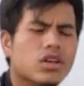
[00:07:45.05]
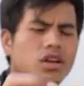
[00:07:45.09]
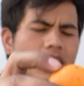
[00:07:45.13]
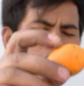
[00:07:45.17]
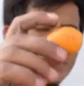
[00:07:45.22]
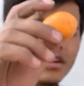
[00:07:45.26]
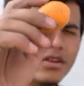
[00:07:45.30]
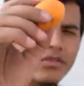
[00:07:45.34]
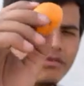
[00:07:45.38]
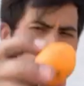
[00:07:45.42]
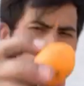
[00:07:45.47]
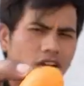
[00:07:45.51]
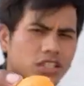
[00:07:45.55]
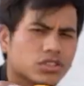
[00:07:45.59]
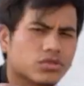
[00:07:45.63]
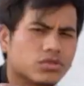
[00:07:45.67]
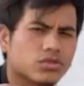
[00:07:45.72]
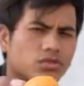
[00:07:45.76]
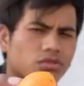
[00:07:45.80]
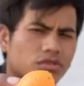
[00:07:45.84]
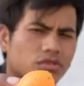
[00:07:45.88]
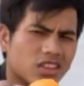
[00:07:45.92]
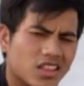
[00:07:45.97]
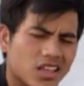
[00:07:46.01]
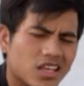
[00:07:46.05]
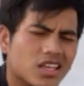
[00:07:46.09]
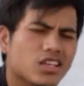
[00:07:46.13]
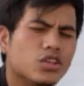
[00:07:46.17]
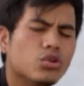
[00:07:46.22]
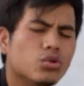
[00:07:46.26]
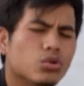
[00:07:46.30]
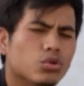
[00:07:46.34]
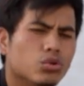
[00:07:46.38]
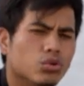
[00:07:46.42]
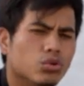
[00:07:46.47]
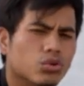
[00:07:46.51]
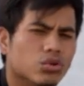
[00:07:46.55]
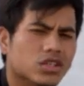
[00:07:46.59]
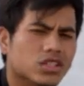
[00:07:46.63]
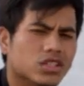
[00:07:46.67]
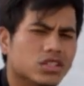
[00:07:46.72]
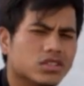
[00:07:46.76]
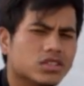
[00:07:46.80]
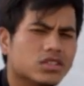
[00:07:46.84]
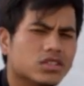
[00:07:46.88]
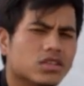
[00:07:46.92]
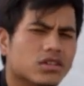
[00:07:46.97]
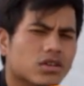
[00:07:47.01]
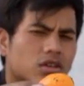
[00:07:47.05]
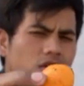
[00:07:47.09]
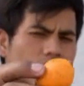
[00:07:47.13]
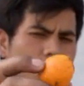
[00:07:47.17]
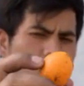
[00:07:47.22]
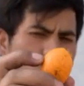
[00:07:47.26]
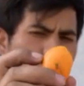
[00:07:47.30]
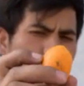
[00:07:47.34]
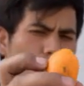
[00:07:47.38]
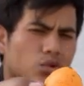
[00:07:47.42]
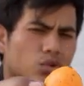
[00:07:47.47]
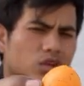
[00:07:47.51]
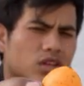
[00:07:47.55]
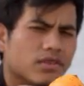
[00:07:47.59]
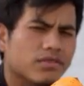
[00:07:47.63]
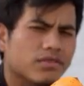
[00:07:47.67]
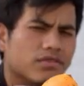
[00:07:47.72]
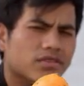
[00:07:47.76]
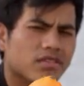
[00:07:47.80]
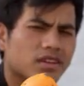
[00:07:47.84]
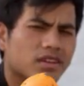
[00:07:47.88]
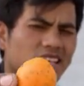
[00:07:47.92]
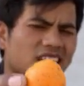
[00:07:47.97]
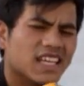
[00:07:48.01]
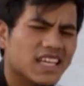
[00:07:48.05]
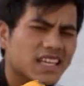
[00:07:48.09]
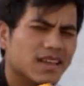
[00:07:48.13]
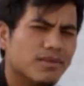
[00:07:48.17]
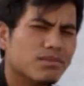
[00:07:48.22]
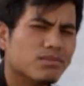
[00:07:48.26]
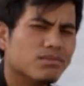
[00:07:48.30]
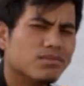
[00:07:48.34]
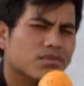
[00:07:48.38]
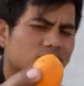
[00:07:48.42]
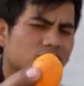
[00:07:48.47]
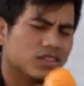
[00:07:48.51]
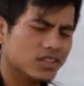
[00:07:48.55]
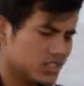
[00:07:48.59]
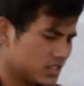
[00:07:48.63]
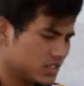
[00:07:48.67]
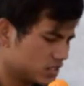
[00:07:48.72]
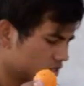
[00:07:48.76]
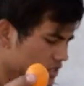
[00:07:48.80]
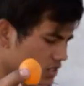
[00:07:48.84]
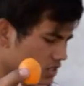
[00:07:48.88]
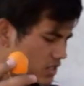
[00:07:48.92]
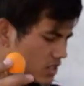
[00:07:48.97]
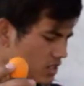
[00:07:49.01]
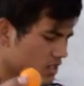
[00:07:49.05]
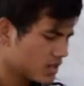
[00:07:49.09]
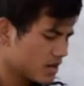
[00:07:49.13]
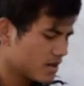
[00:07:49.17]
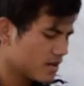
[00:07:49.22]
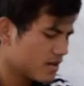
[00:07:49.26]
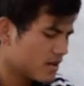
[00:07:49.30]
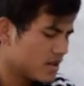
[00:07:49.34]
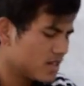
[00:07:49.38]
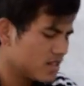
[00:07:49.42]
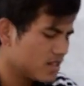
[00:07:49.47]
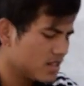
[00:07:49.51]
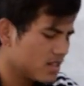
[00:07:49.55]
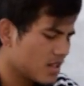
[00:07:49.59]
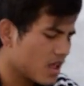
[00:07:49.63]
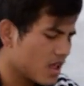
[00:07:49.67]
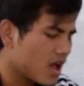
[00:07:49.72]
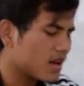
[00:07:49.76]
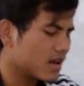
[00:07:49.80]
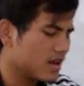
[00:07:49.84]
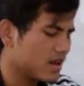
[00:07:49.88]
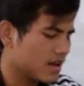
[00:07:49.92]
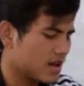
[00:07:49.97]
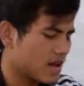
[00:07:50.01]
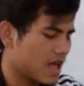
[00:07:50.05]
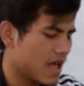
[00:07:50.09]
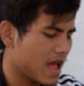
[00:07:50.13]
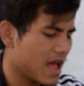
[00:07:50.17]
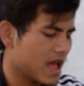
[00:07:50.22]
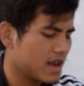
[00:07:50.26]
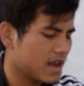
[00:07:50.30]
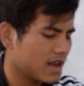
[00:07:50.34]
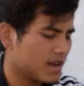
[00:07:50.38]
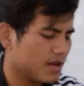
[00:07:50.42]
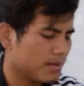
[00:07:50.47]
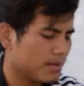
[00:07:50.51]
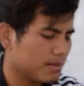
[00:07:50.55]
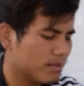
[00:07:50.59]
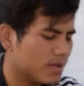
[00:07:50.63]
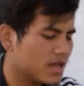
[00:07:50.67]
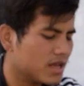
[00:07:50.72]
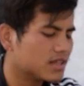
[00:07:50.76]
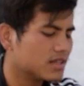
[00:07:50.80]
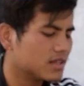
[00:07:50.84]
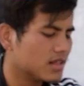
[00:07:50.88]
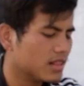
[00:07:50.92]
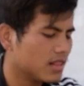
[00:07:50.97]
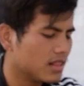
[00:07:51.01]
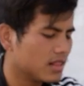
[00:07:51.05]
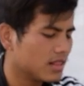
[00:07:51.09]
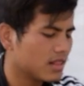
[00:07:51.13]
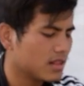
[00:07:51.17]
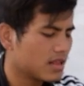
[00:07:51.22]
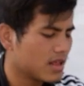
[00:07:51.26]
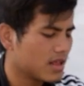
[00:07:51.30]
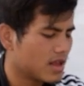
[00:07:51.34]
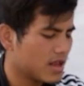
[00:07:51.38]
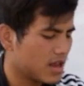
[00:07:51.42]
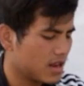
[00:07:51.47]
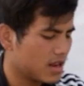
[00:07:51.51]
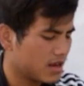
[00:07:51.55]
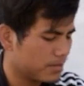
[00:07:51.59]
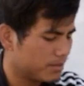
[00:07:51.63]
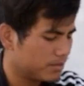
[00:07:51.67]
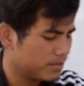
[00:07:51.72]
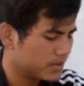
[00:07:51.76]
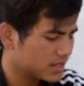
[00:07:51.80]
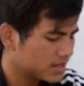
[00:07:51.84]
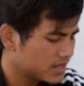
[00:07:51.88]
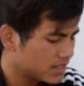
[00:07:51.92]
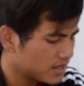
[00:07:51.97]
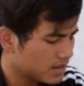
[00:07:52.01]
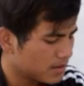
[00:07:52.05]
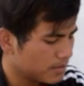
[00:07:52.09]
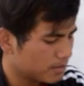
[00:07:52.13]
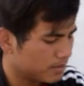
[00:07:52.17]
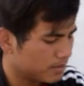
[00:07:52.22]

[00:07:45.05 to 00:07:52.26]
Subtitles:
the first thing you do is you give him this nut and betel, and a betel,